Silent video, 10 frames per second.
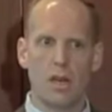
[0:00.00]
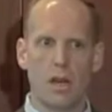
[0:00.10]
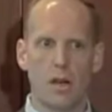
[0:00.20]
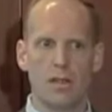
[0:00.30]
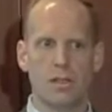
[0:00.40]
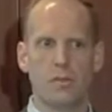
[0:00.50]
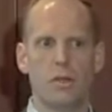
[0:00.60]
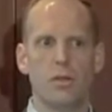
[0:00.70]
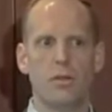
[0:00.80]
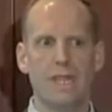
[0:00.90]
are
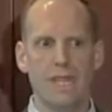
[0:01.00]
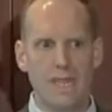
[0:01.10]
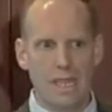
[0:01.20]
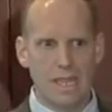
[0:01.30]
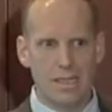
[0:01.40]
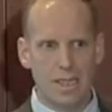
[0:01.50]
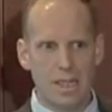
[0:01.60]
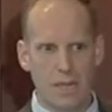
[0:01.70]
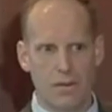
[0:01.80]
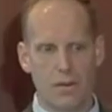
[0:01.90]
subject to an entity
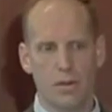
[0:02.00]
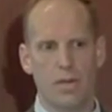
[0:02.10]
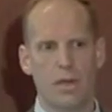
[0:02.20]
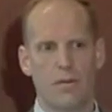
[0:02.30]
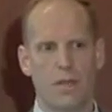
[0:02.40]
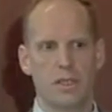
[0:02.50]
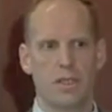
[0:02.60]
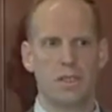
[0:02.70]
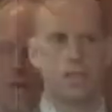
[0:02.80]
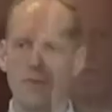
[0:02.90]
level
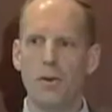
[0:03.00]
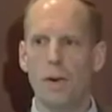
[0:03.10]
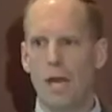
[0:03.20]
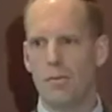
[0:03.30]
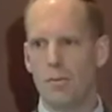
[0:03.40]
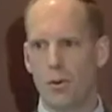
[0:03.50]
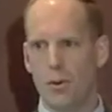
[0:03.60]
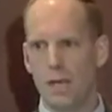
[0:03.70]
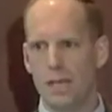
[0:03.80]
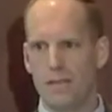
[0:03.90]
franchise tax. If you have
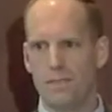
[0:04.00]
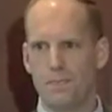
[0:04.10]
employees